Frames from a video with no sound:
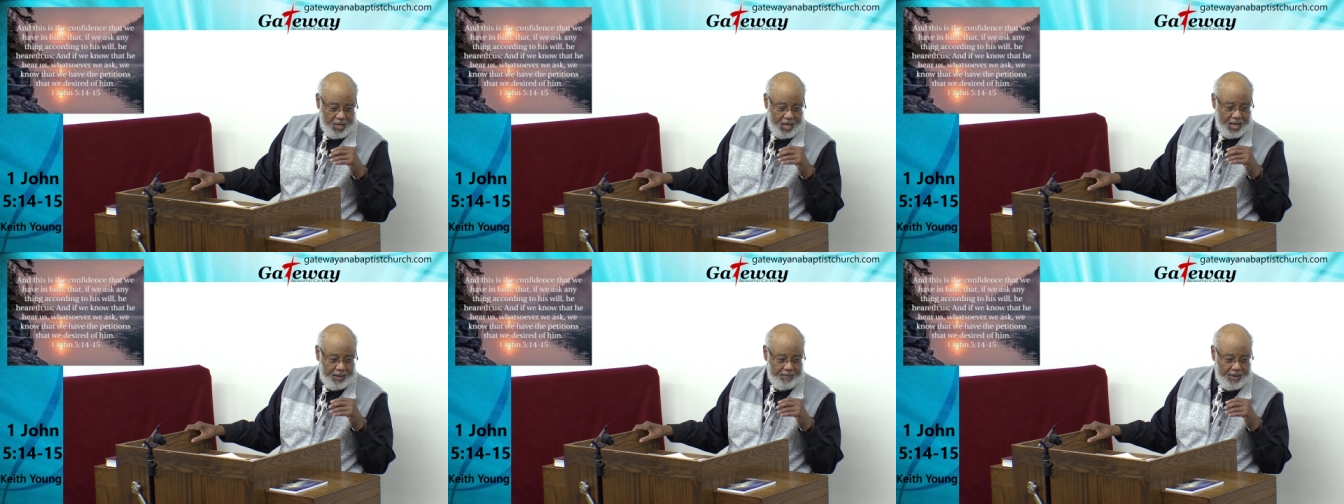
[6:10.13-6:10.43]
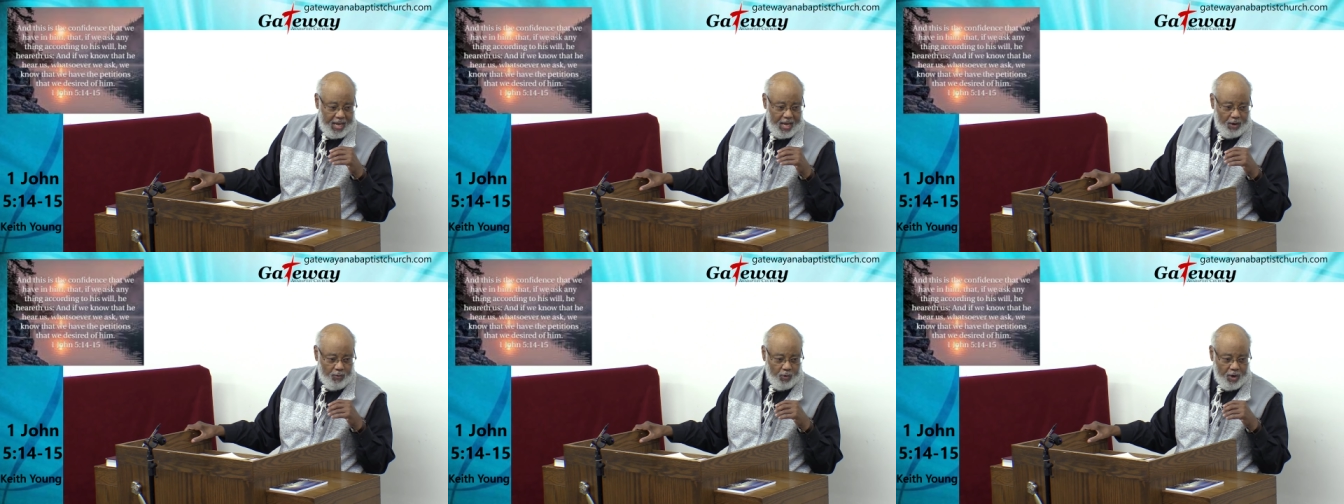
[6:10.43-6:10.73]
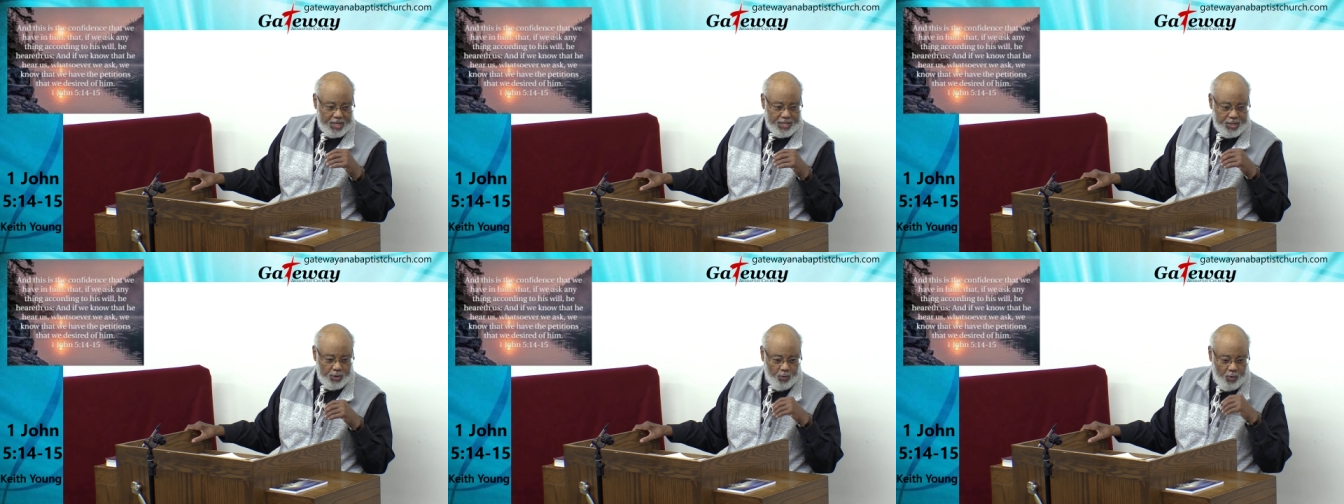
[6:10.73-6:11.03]
Amen.
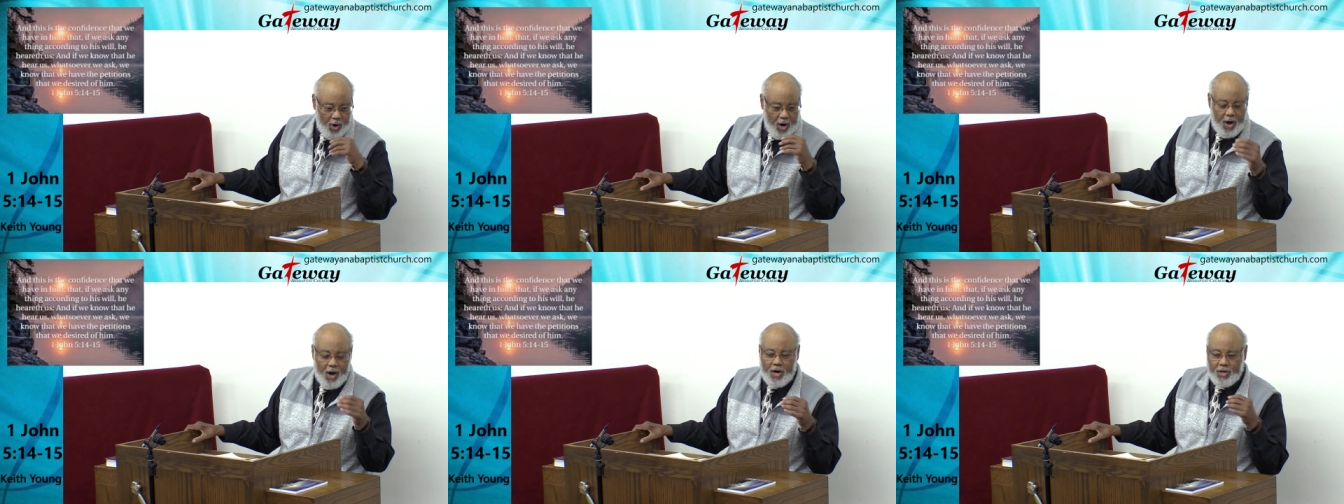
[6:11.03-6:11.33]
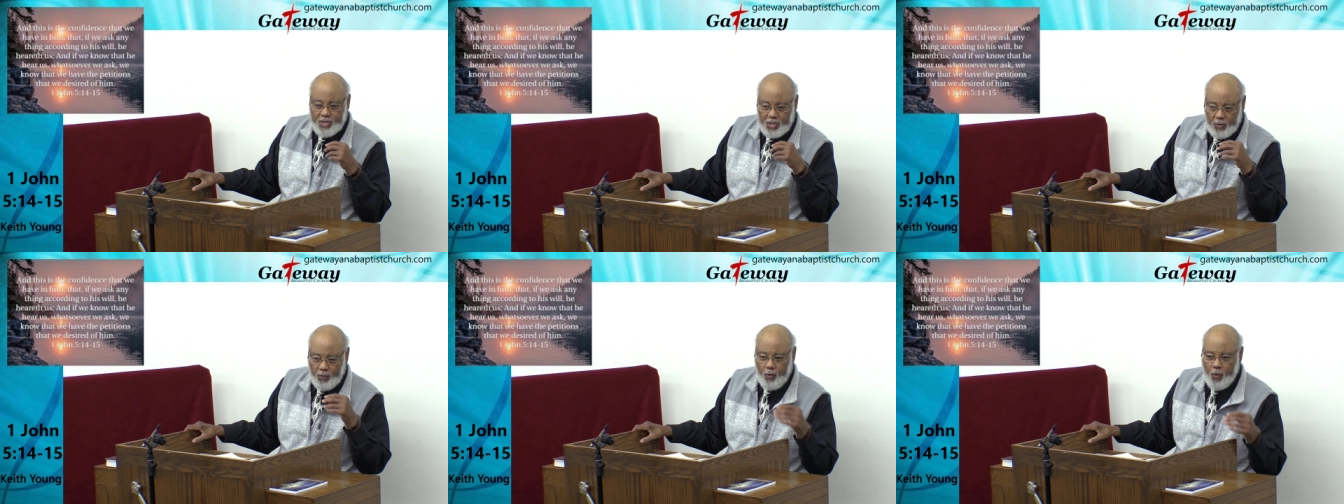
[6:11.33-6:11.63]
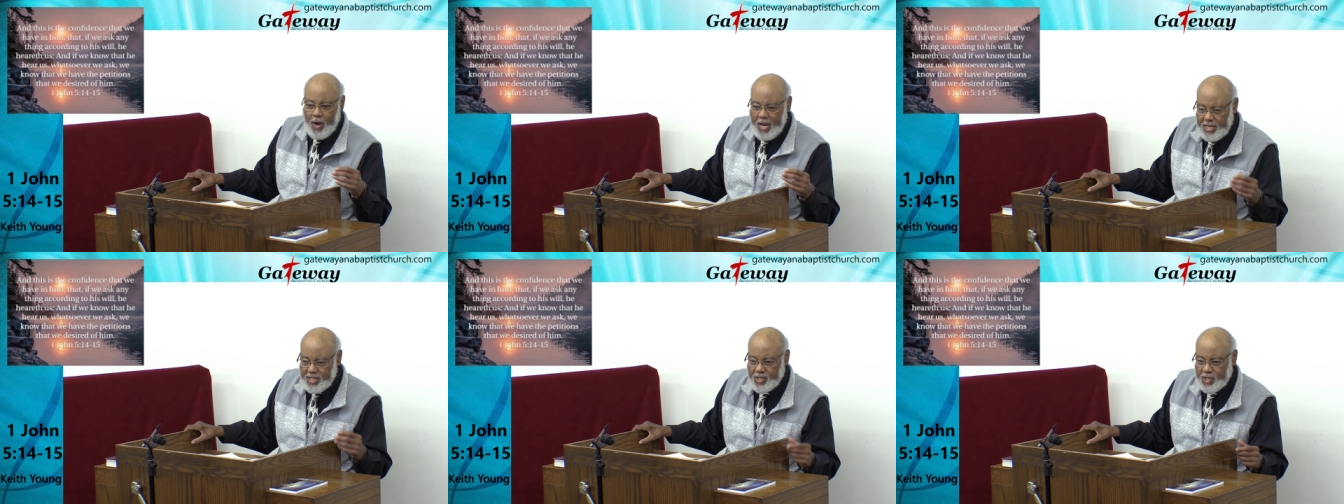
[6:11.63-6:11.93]
With the words of
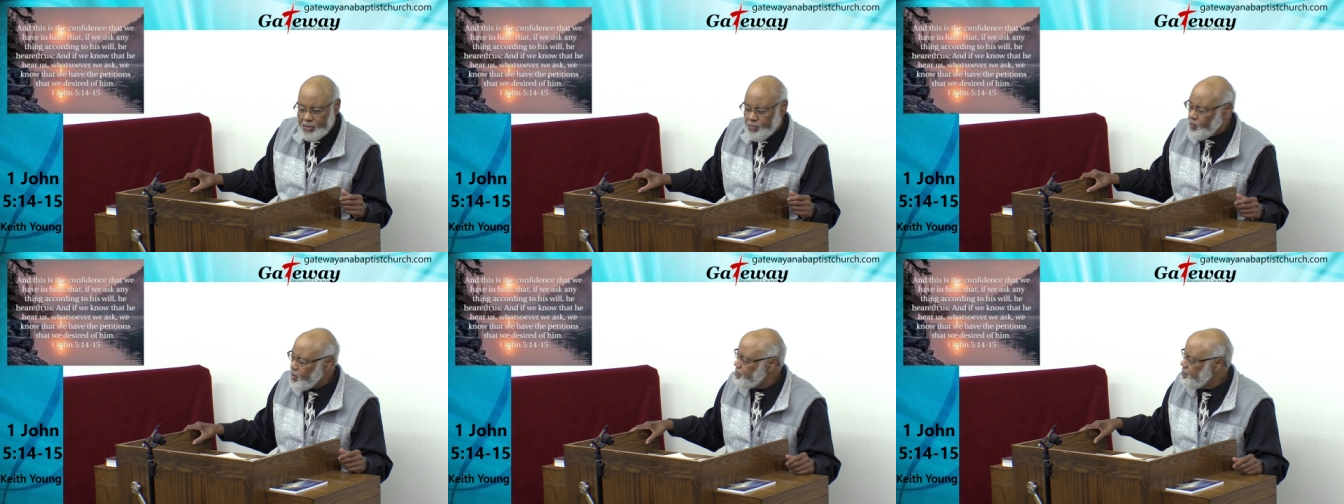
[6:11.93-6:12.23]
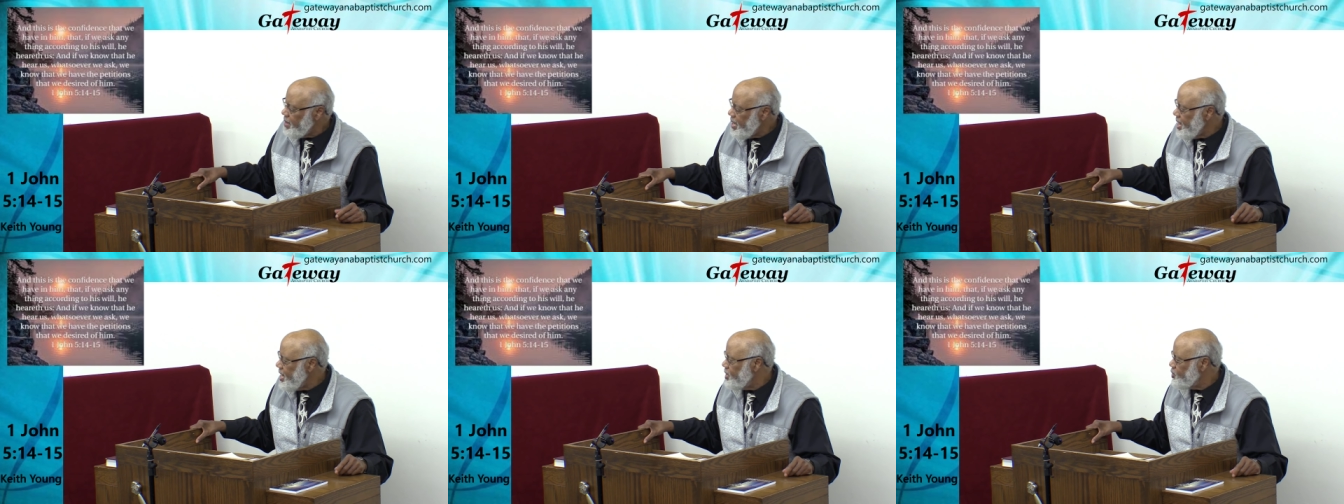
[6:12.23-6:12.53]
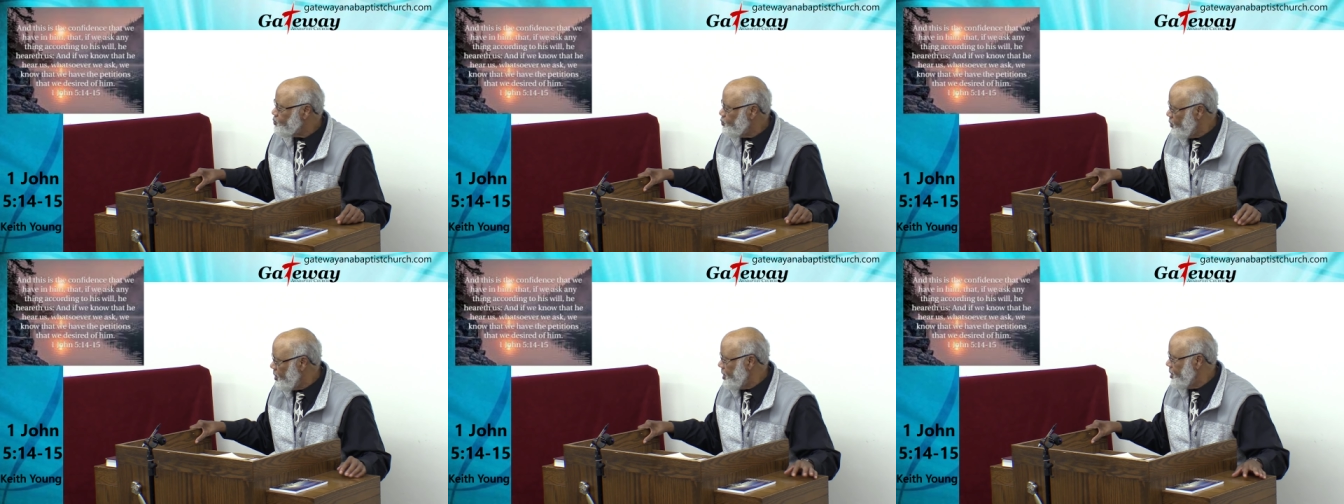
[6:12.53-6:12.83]
wisdom, with
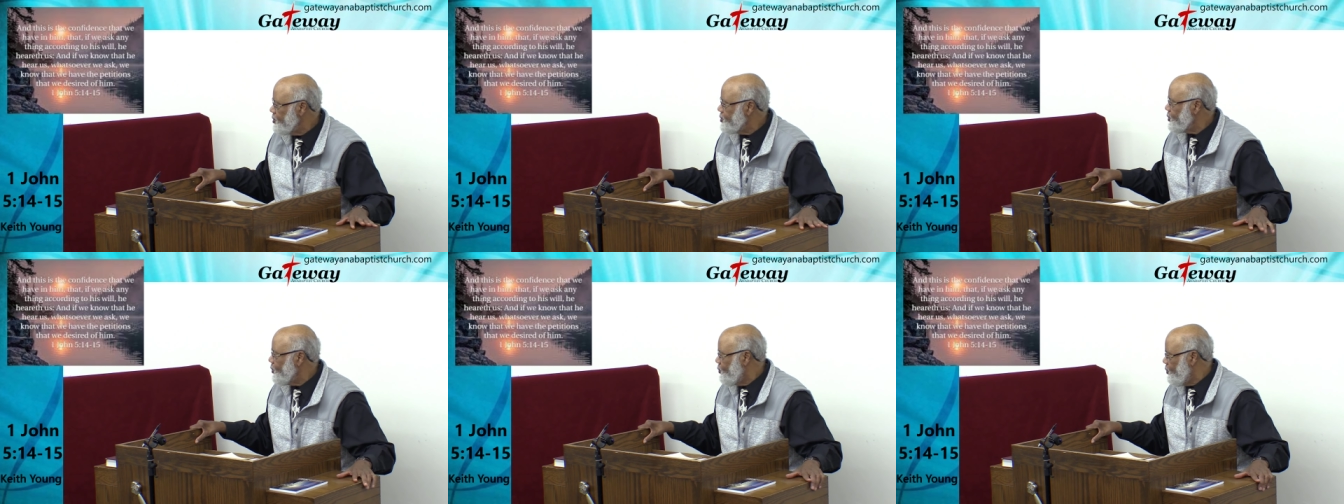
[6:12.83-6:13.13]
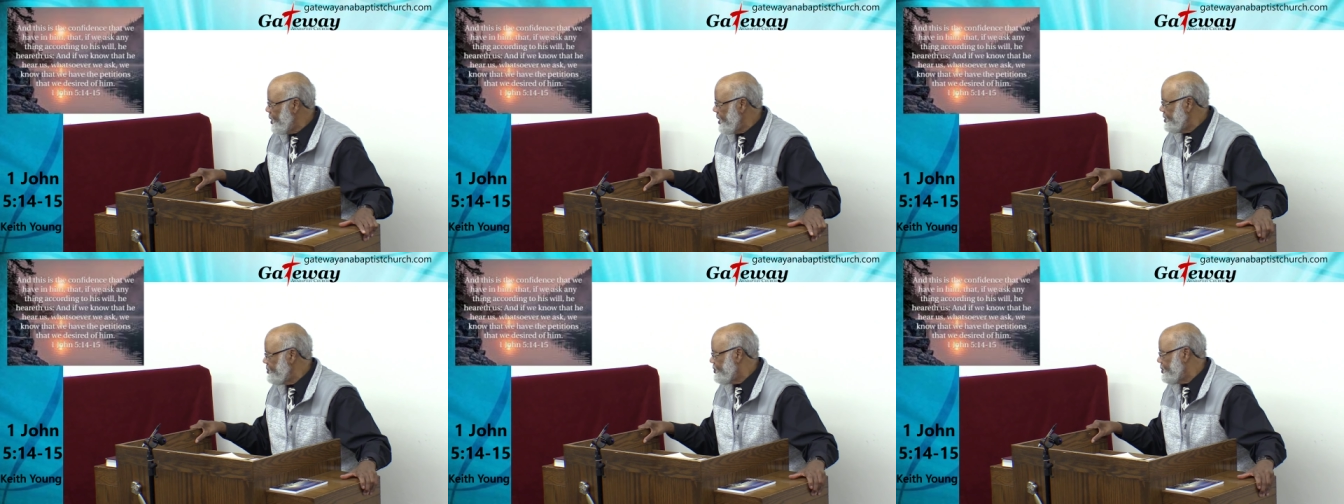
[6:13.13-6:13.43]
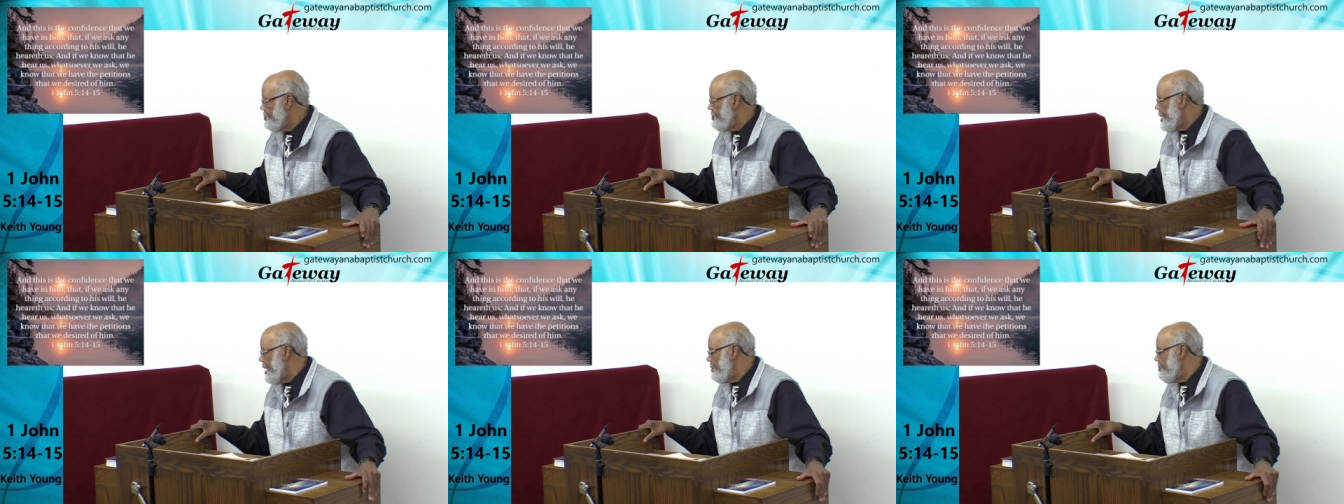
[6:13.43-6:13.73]
man's words of
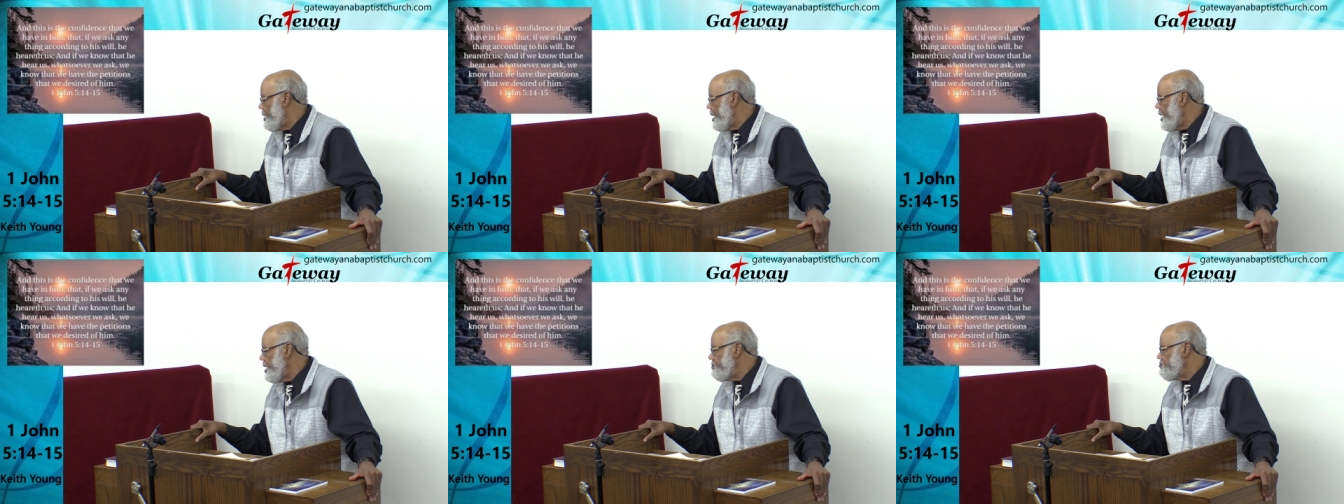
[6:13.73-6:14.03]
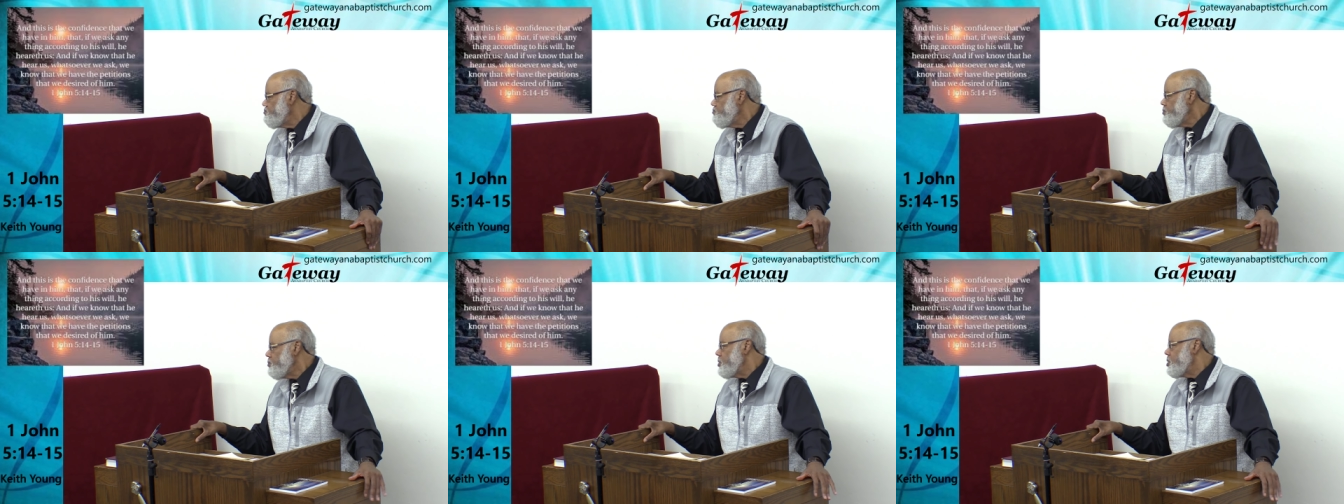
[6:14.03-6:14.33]
wisdom. Amen.